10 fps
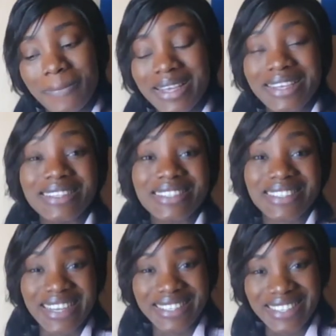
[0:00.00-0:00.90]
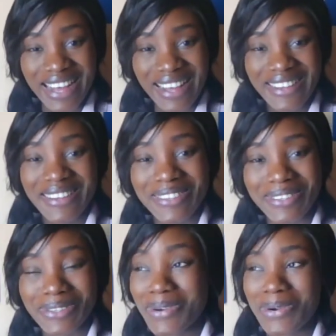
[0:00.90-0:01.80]

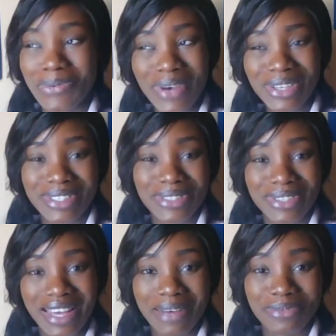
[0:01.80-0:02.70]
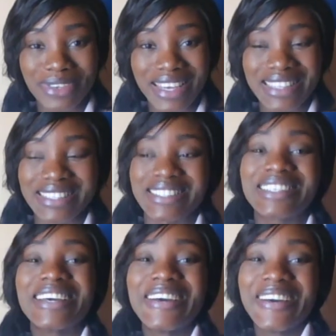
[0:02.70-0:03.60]
englishniger.com. Why does it look like I'm forgetting?
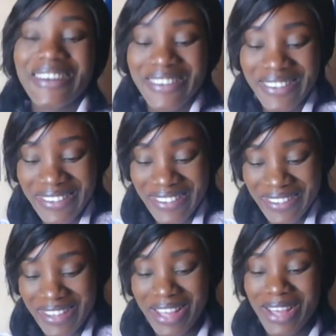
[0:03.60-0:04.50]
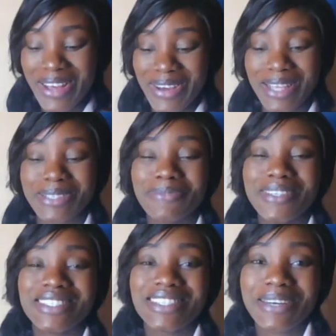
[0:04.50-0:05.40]
Okay, so
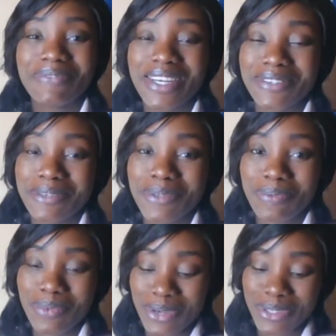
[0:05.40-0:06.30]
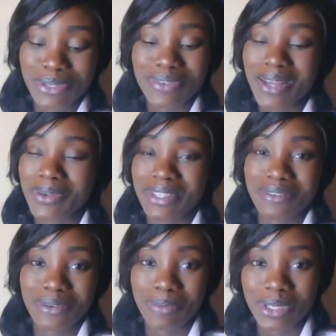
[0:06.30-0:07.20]
please check my description box. You'll find all the
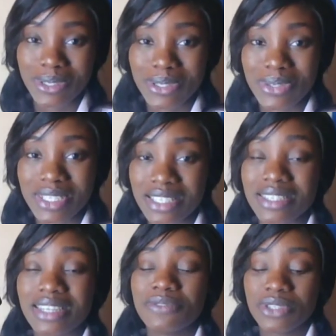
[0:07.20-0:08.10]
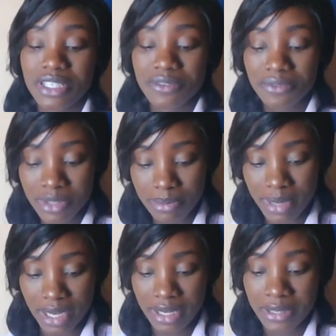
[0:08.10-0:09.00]
information you need. And if you need
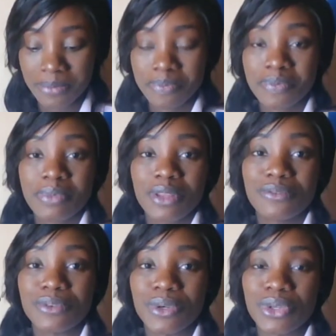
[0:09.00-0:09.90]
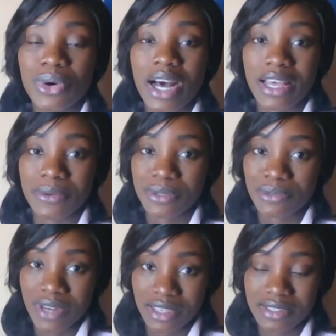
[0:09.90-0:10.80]
feedback for your IELTS
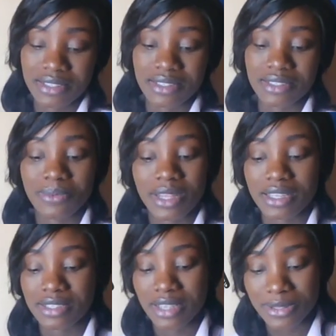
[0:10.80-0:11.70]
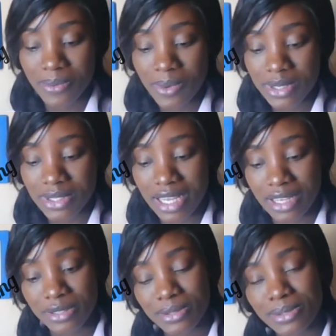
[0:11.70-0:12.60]
writing, whether it's task 1 or
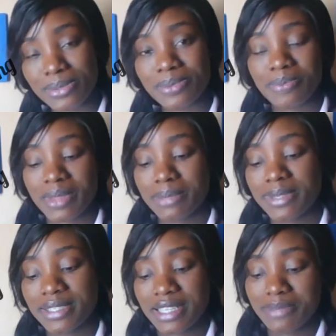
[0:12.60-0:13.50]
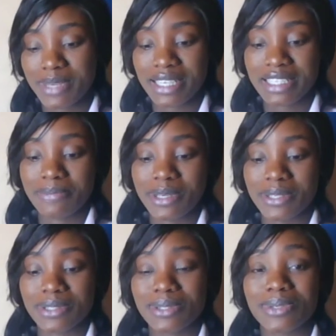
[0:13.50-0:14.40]
task 2, please send me an
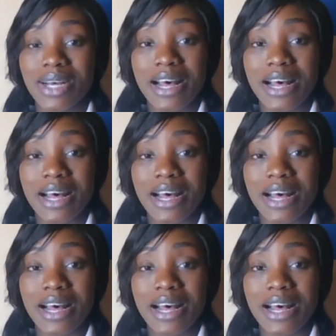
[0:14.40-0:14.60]
email to